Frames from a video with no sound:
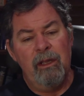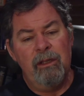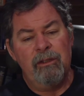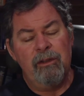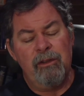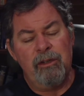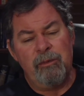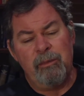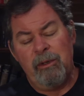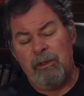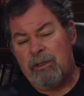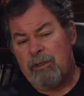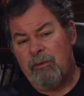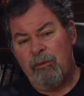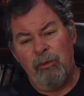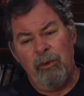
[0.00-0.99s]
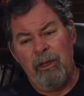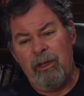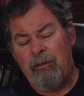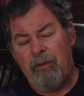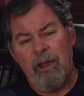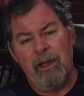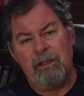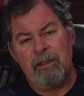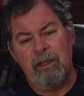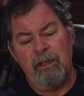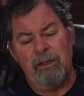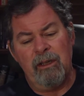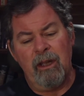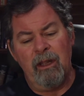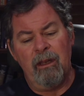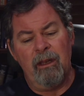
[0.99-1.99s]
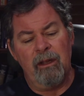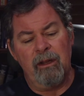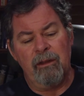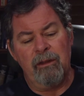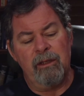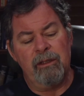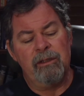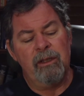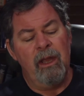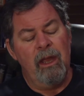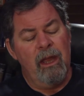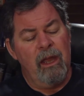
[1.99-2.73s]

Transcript: So there's been some really fascinating dialogue on this.